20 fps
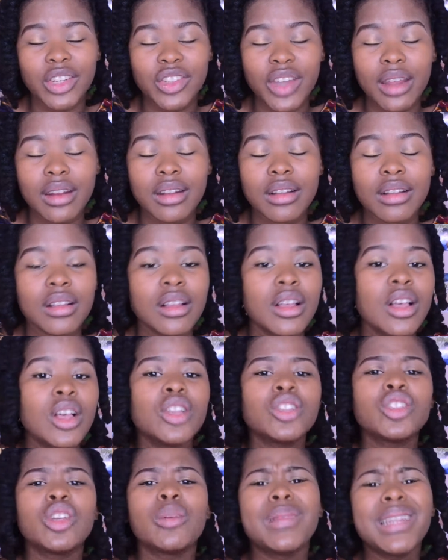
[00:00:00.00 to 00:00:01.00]
channel.
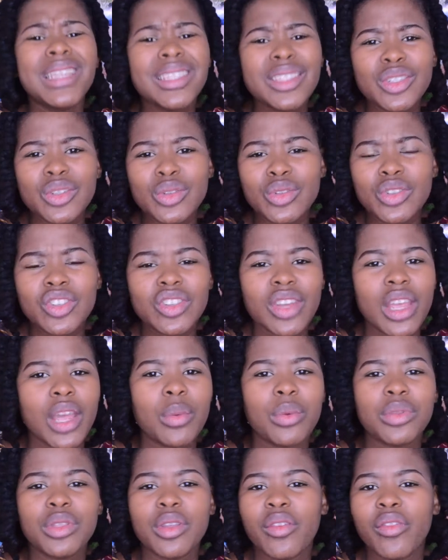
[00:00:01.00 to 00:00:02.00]
So please do share
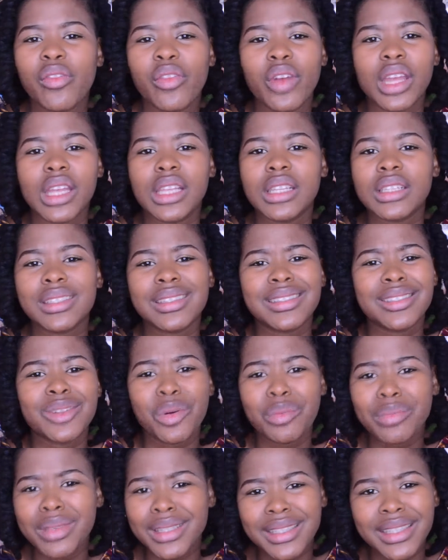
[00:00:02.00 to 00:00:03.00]
with your friends.
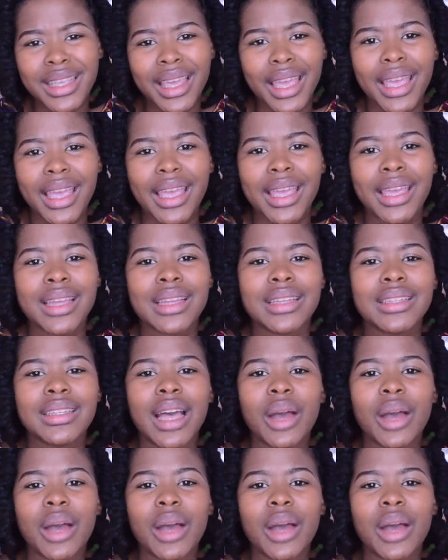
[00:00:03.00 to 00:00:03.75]
Don't be scared.